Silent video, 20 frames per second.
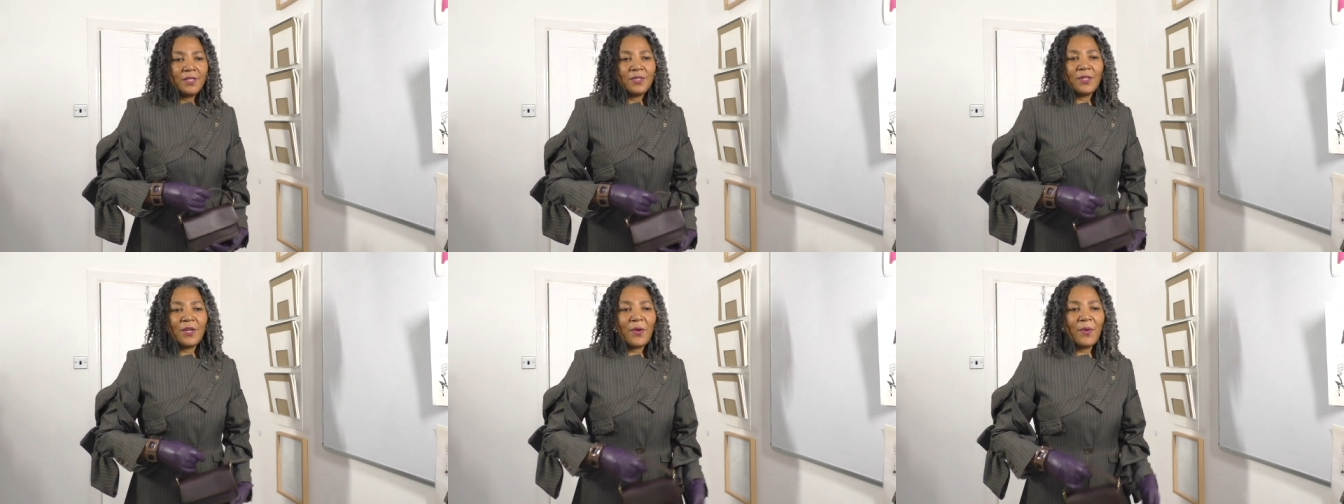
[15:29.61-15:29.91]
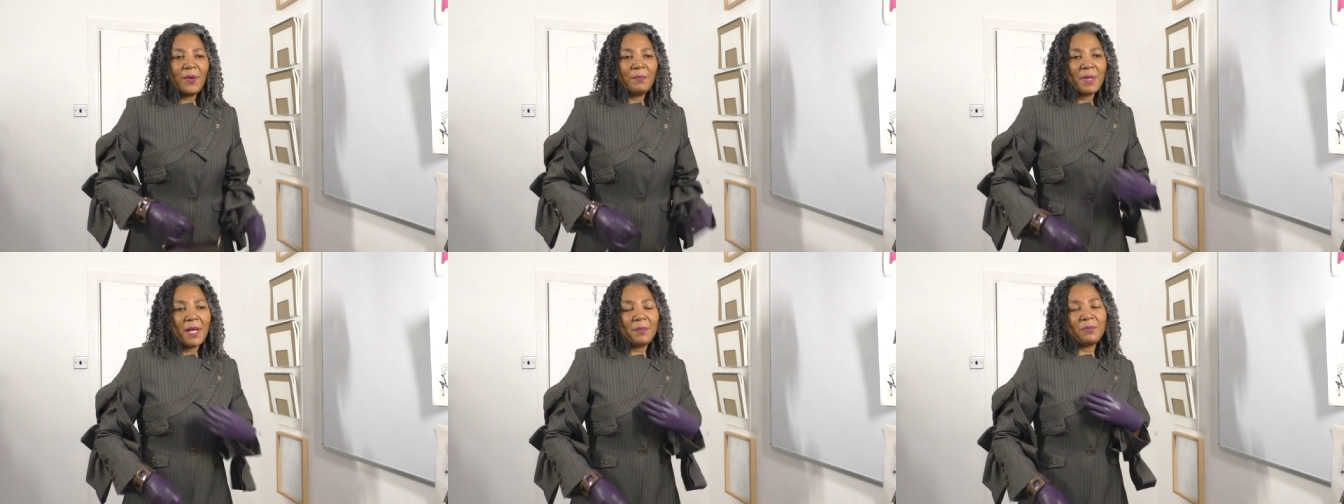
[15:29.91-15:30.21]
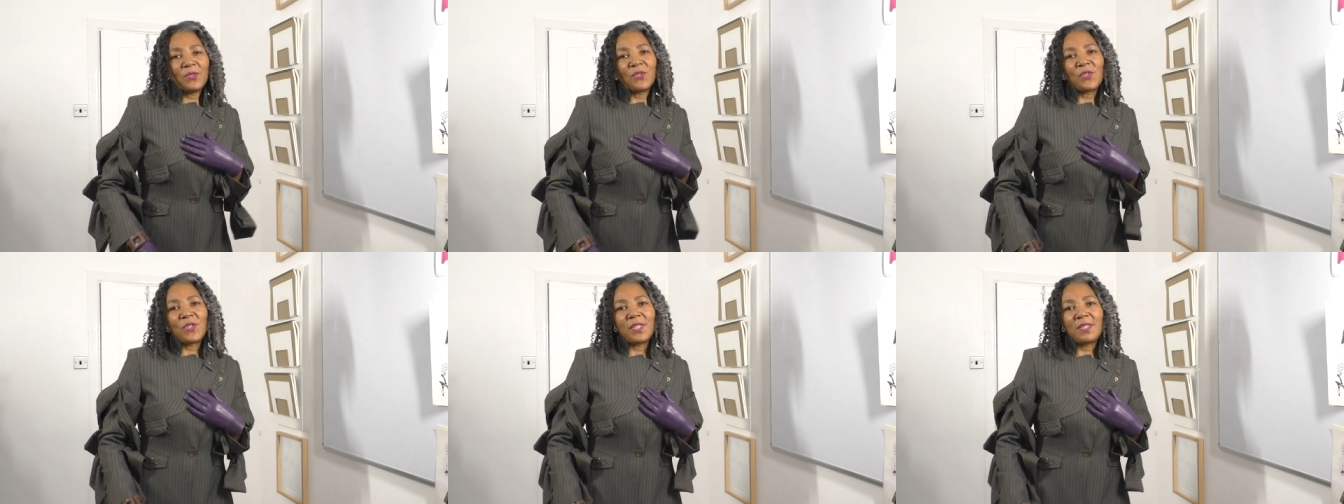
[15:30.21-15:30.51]
no, I'm,
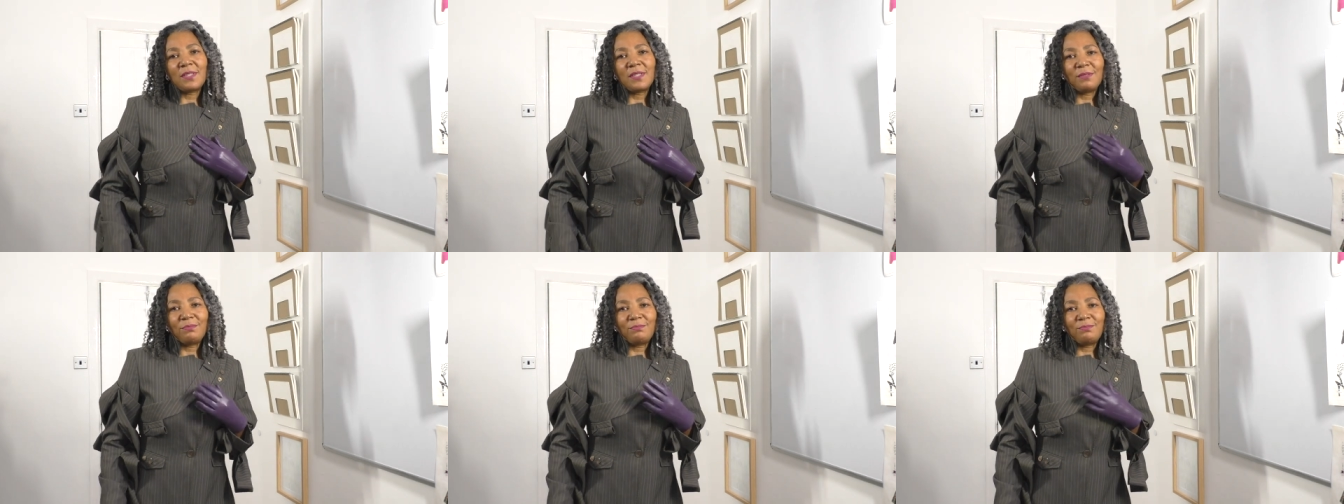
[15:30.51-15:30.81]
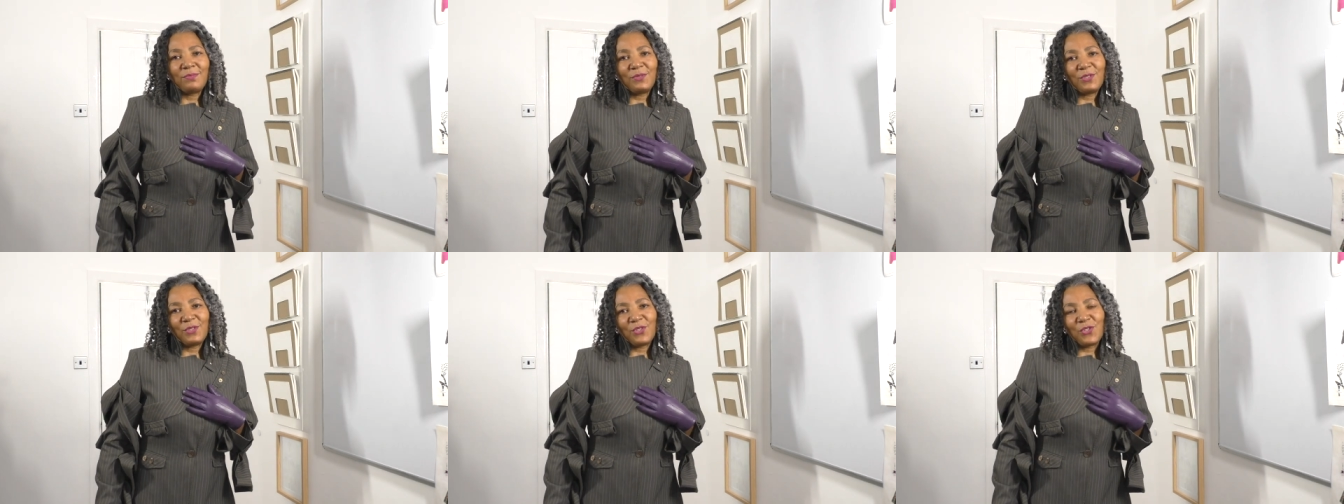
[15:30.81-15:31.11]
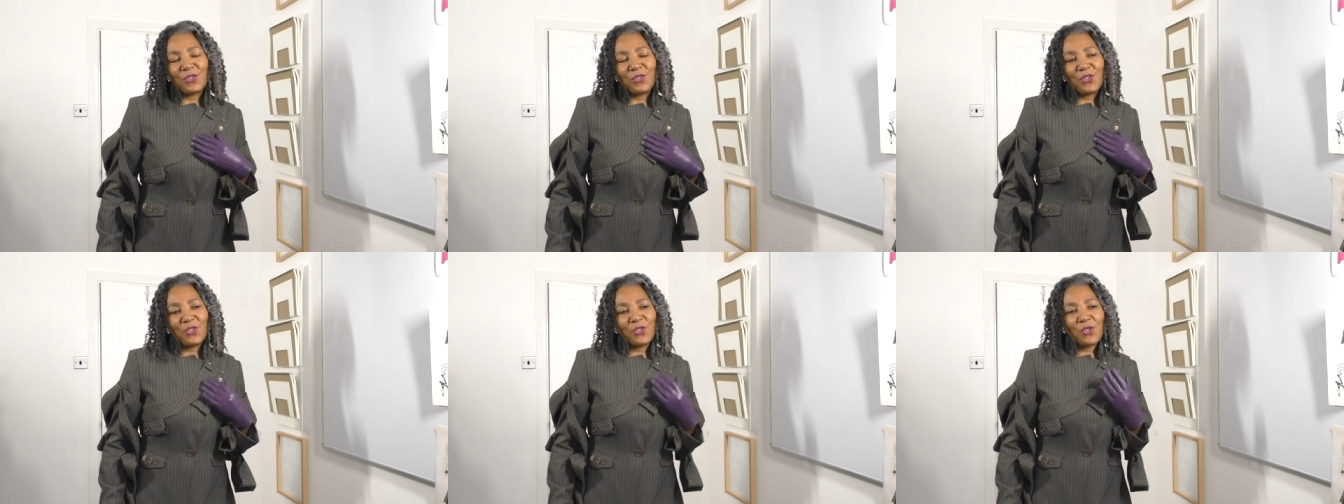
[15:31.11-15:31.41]
I'm just
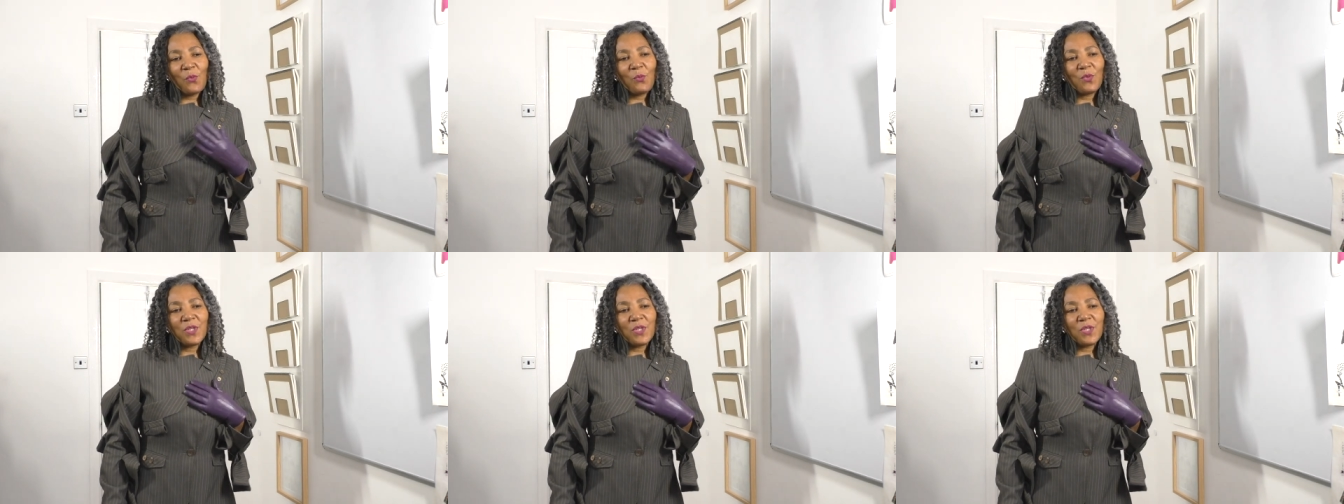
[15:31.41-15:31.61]
just don't